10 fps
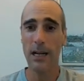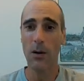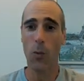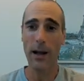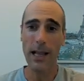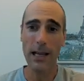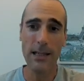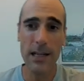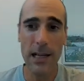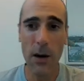one
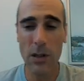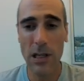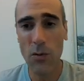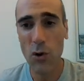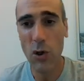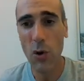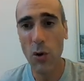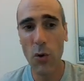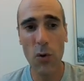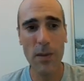last thing I wanted to show
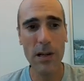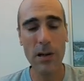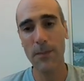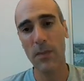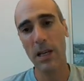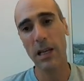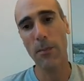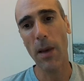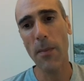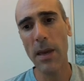you because
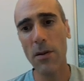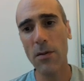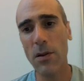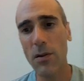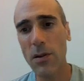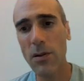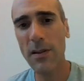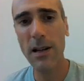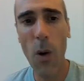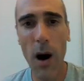maybe you, you, you
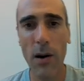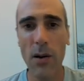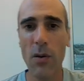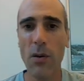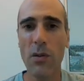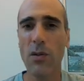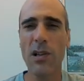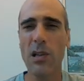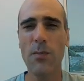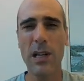think, wow, you're, you're
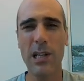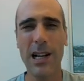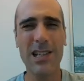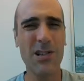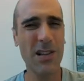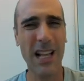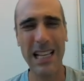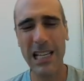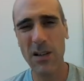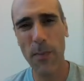not a specialist, you're not an
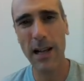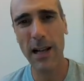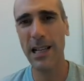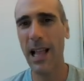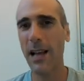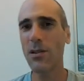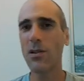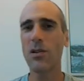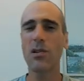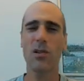expert in
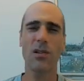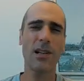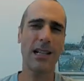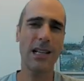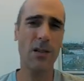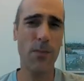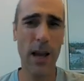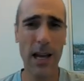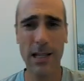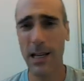Linux, you're not an
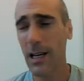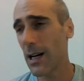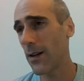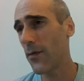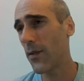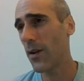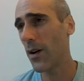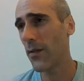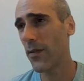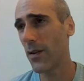expert of, uh,
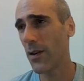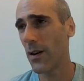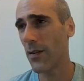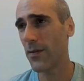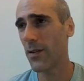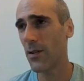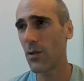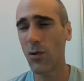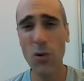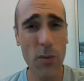of, uh, of uh,
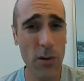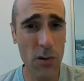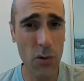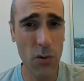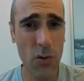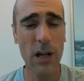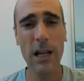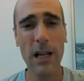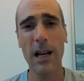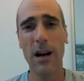Ubuntu.
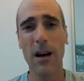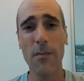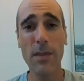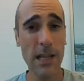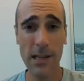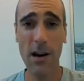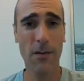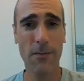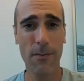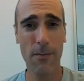Uh, me
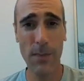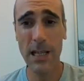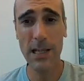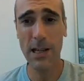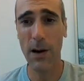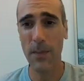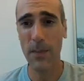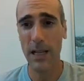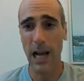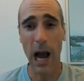neither. Me neither.
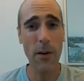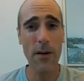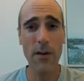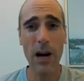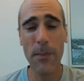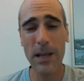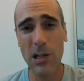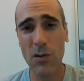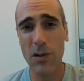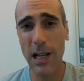However, I
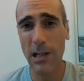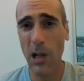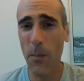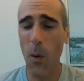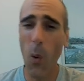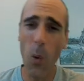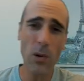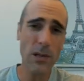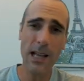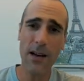managed to set up
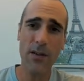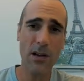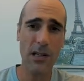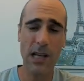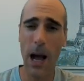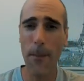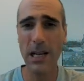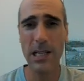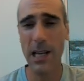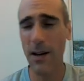all the servers, the
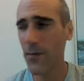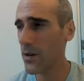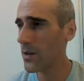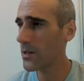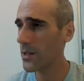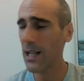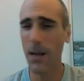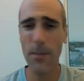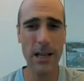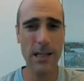Apache server, the
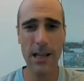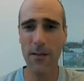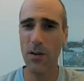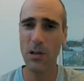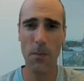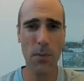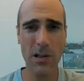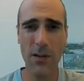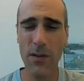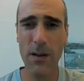database server, the
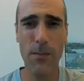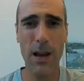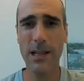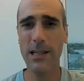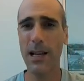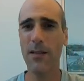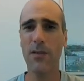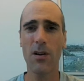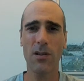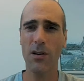PostFix mail
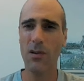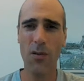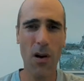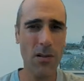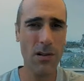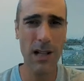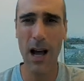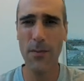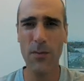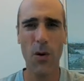server, the cron
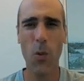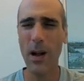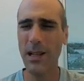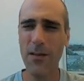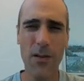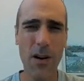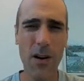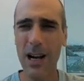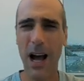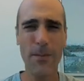tab, the
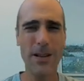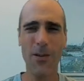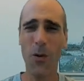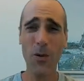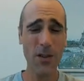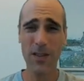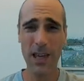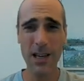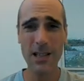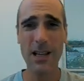whatever. I mean, all the
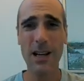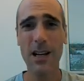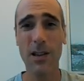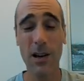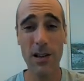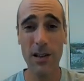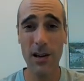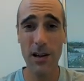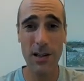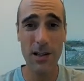things, the,
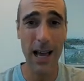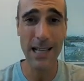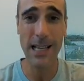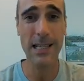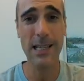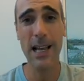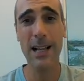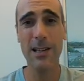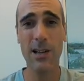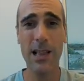the, the
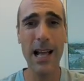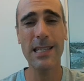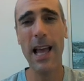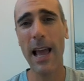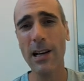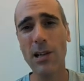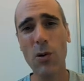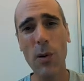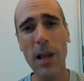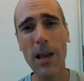SSL, the let's
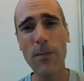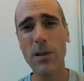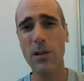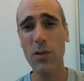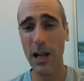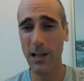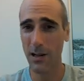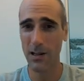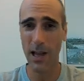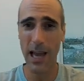encrypt to get
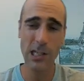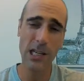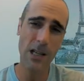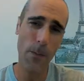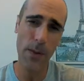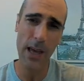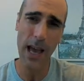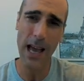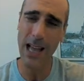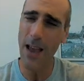uh, the
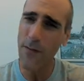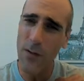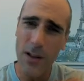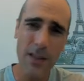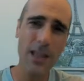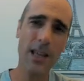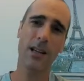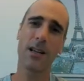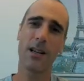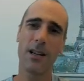HTTPS,
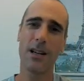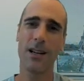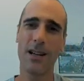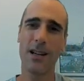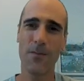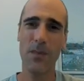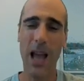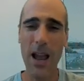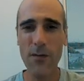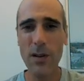everything
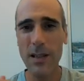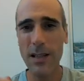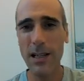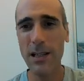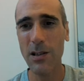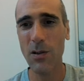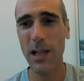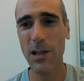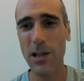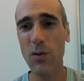everything you
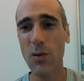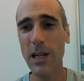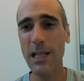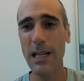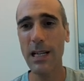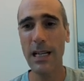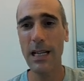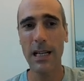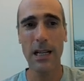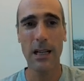manage to do it
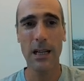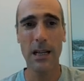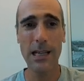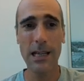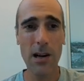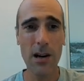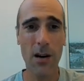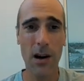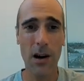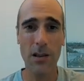
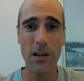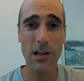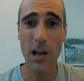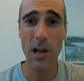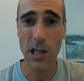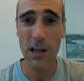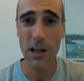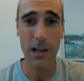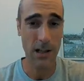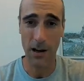either on uh,
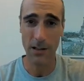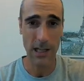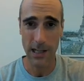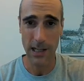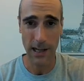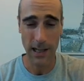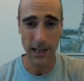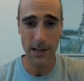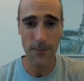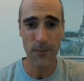searching in, on
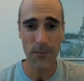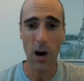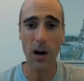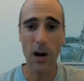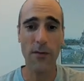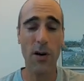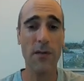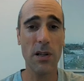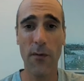internet or if you have some